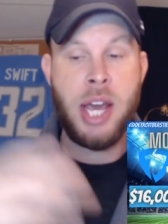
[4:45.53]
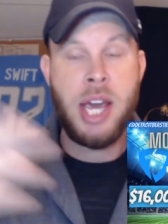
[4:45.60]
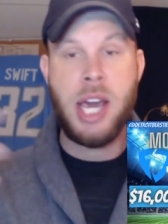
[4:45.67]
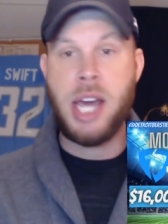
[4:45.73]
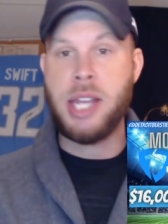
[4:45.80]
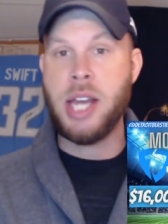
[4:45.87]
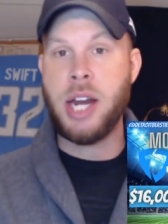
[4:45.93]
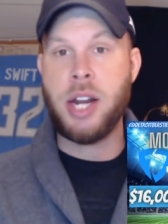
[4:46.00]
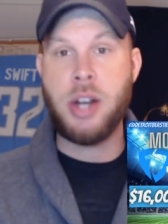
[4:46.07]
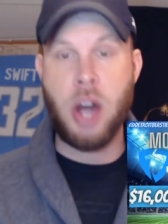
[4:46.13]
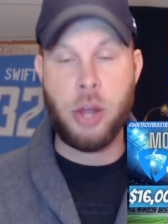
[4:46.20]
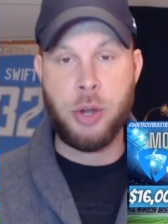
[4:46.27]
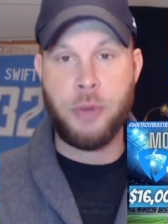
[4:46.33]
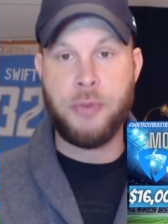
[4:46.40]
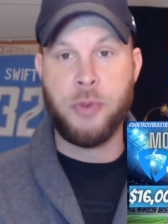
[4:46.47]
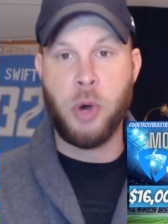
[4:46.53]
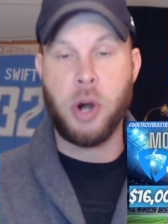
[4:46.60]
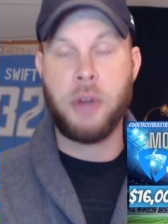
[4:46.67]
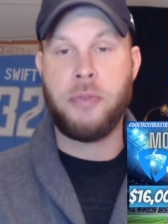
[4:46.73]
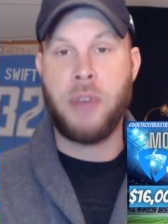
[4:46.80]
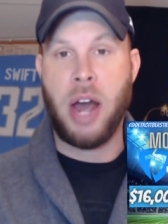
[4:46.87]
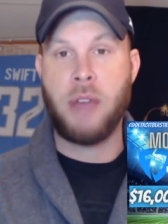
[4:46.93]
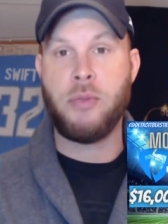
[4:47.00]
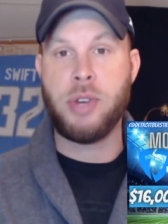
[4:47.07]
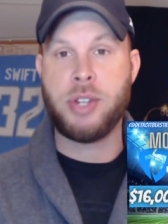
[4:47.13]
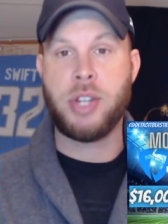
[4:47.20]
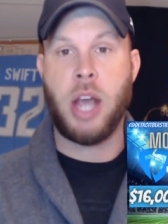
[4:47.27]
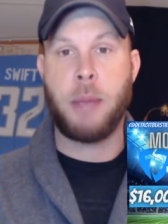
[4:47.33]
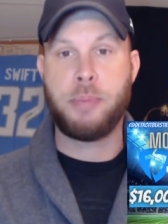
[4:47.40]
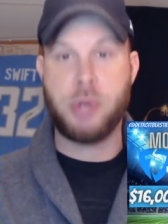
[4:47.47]
and then another four or five
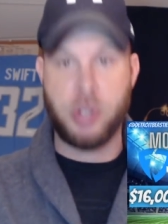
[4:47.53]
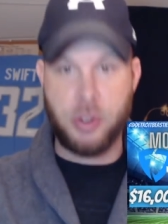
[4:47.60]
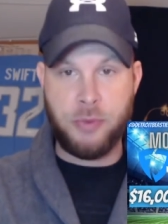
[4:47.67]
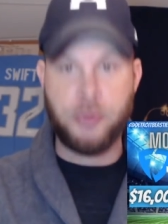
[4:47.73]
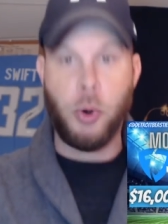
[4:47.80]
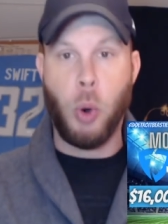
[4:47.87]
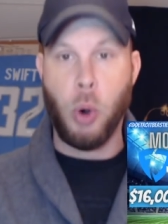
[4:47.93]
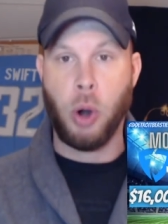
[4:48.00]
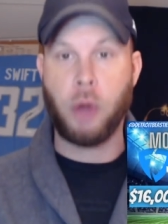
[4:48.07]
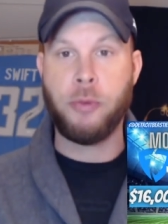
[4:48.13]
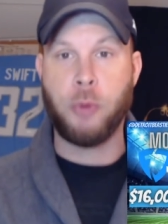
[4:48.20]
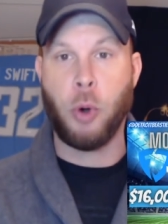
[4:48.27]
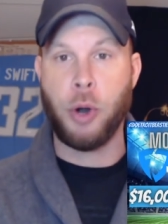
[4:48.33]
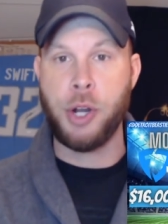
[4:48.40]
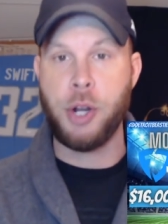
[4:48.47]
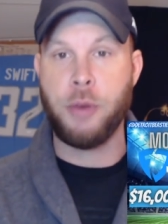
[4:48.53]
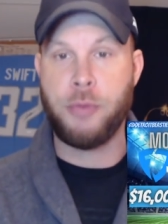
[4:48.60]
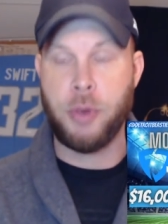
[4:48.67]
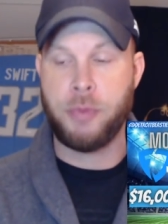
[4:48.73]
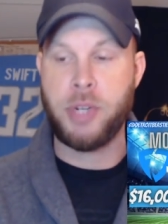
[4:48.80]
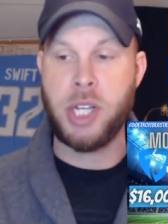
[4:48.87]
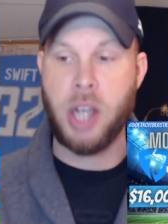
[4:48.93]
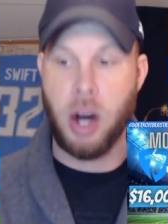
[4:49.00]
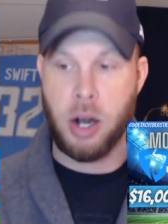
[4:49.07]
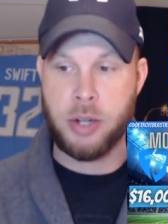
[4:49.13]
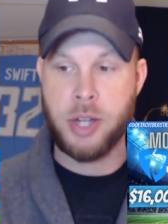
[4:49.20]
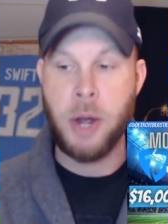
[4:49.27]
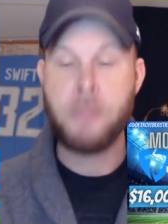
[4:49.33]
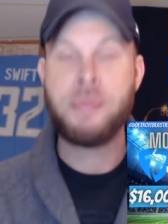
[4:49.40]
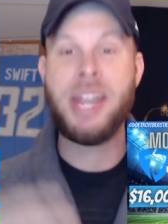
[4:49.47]
receptions, four forty or fifty yards,
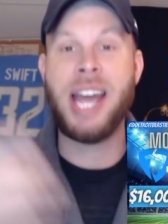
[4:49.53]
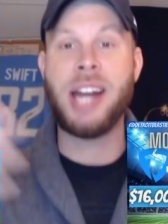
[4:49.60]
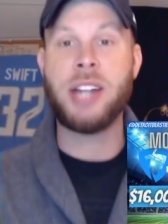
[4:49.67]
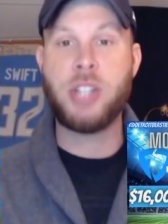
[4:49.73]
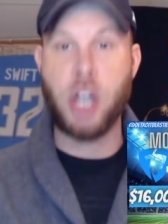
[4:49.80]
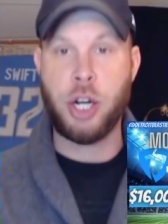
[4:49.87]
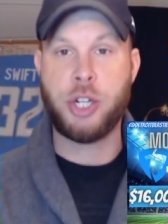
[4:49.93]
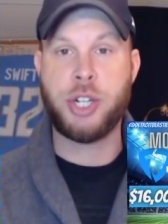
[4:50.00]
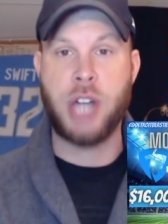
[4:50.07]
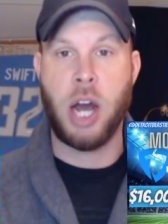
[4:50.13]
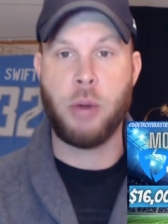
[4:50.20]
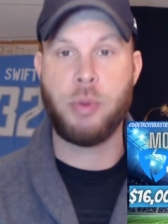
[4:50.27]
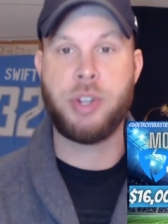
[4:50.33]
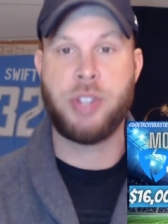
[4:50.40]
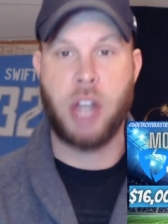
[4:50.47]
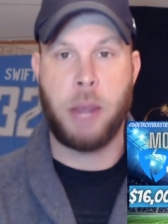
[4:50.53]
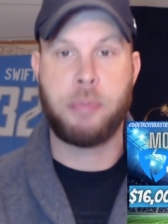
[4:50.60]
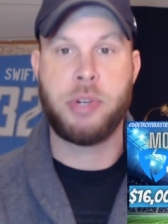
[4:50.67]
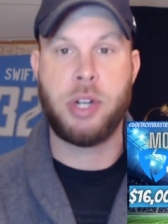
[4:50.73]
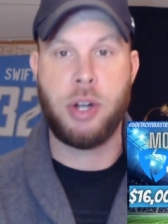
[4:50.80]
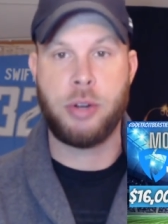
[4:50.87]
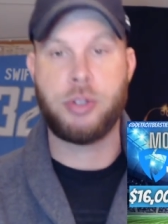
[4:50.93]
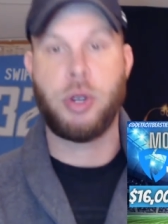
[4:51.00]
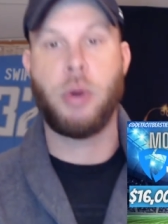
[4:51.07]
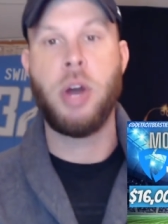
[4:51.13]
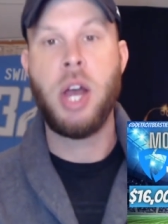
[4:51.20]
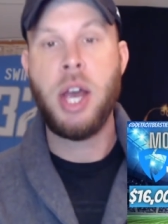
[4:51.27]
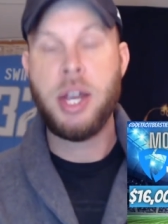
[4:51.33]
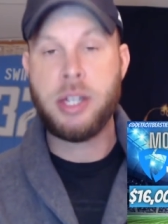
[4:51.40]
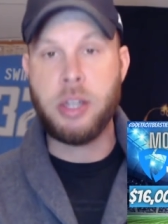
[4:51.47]
and a touchdown reception here. So
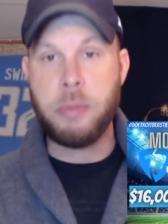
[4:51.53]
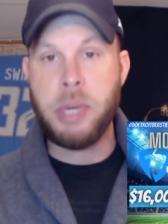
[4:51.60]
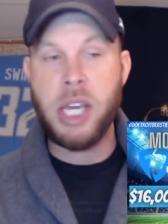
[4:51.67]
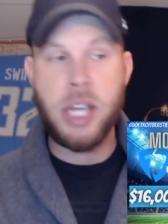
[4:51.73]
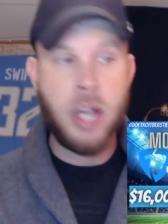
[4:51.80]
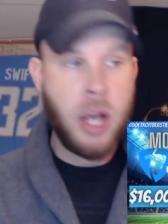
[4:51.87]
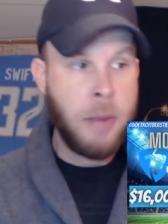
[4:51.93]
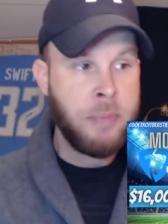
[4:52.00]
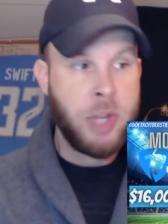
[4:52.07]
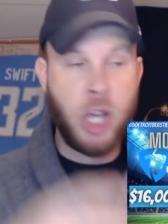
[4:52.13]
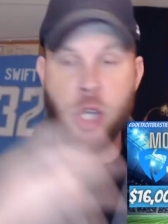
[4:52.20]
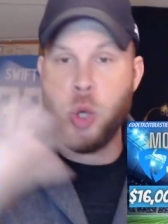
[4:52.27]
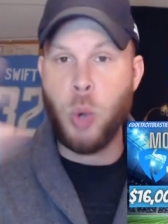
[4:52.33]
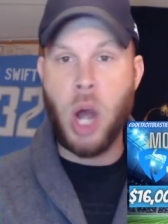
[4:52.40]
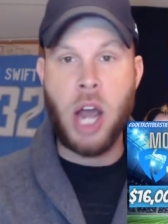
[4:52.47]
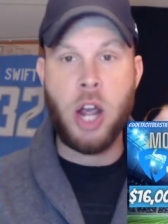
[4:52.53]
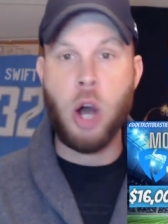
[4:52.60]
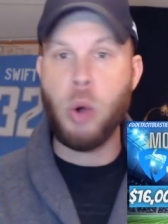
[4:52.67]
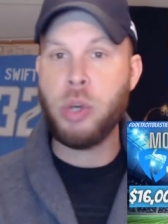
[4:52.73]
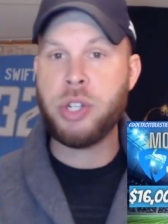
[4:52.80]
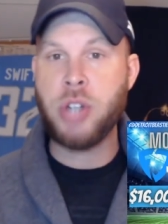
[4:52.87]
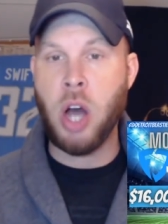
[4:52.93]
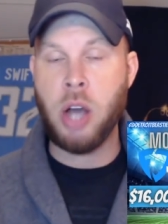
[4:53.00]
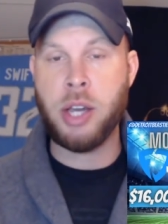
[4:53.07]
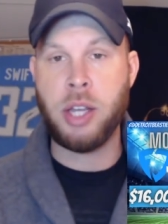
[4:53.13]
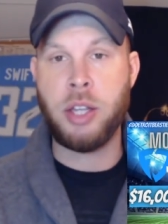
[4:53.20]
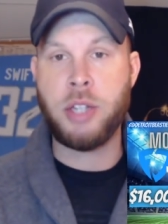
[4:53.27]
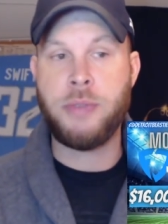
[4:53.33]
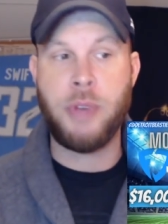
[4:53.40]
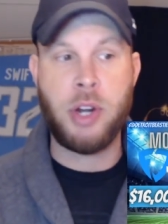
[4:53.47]
to me, that you, I always talk in
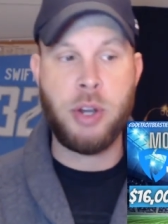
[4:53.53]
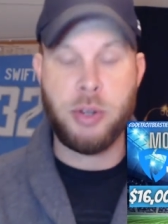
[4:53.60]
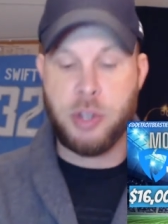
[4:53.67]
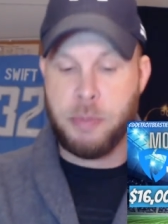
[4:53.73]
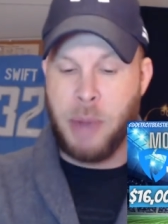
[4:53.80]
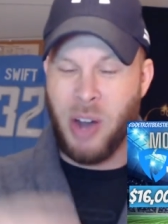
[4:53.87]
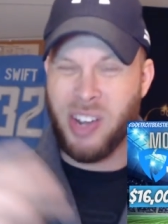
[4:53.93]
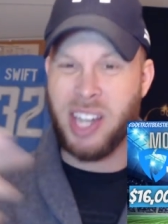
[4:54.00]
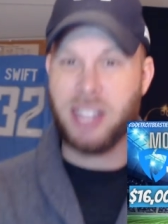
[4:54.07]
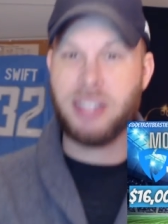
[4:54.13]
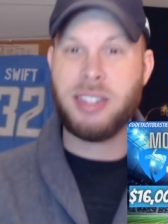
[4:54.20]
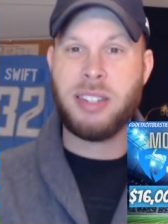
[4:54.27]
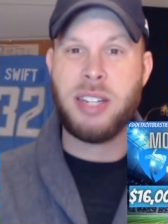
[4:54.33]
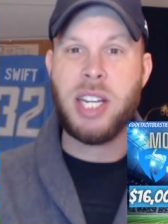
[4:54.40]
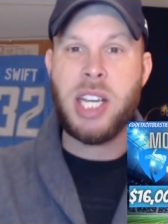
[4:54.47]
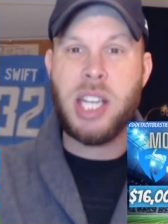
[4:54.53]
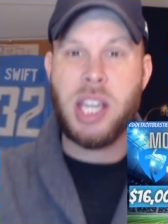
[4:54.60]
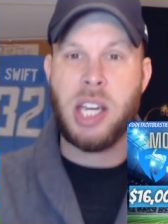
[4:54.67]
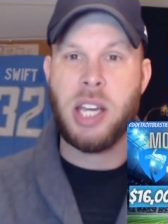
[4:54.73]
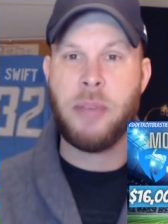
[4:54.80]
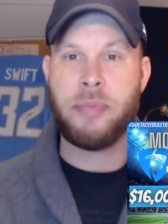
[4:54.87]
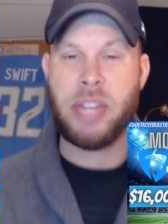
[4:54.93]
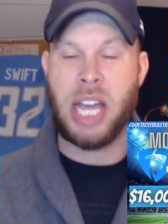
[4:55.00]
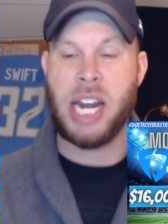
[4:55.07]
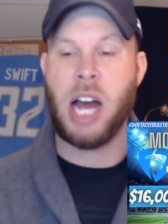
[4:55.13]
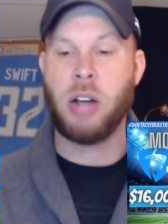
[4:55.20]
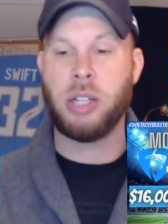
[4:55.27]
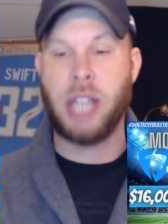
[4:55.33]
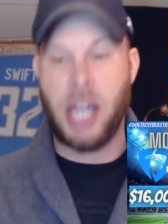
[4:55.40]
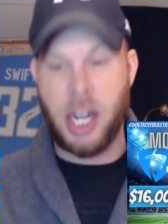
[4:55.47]
these videos about getting sneaky and
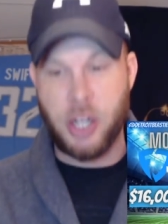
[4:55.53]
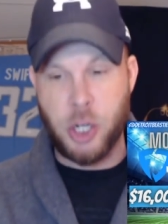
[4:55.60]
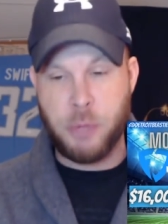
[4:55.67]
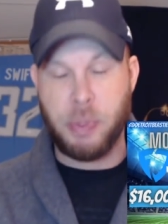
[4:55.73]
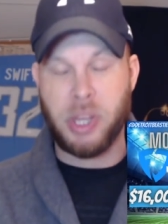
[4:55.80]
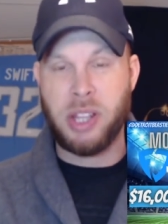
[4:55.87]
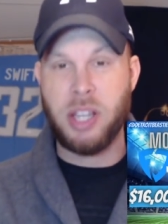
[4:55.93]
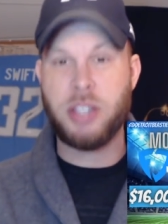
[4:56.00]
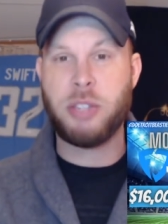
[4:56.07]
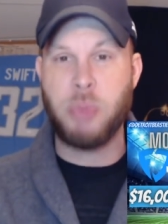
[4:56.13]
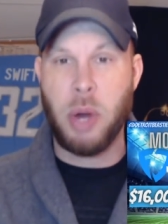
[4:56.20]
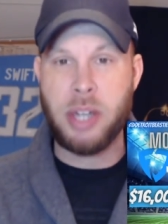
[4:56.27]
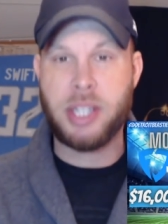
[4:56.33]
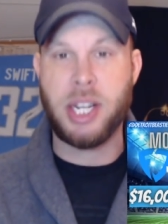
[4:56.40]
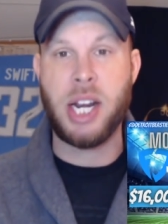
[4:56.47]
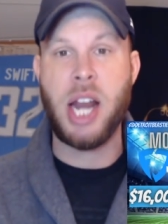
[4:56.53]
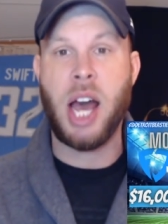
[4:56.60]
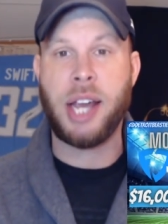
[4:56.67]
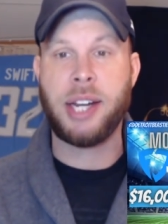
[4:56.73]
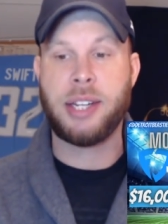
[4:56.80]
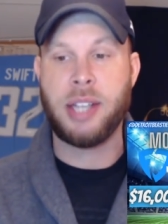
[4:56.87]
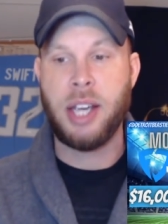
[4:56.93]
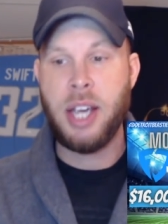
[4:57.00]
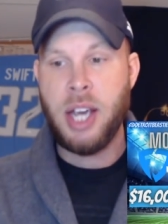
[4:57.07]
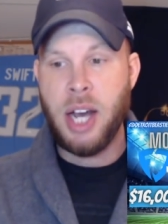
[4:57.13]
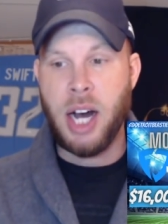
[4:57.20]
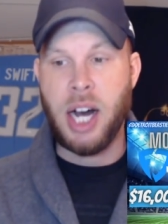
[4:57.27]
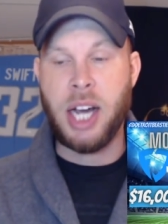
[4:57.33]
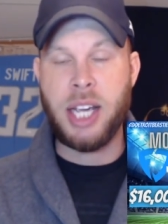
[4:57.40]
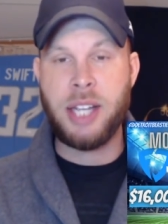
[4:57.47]
outlandish, but this one tonight
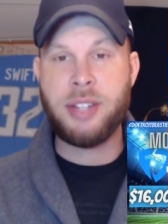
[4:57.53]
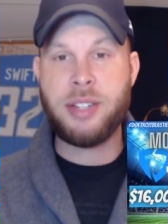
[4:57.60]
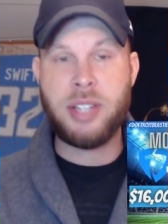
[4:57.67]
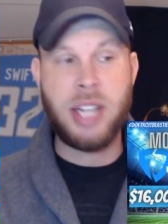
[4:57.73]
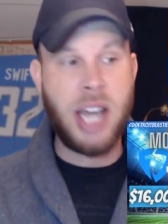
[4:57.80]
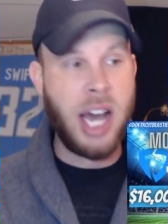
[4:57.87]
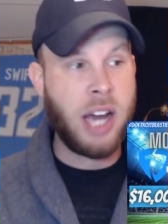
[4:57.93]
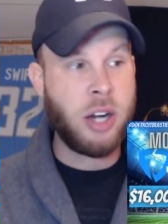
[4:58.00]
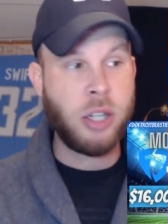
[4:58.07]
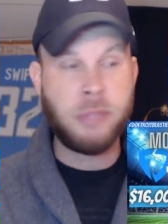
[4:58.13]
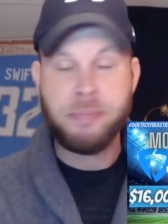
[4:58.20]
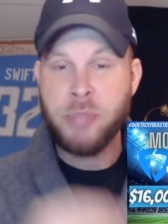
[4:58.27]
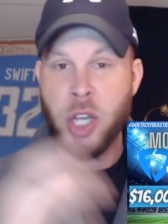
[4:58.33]
uh, in Seattle,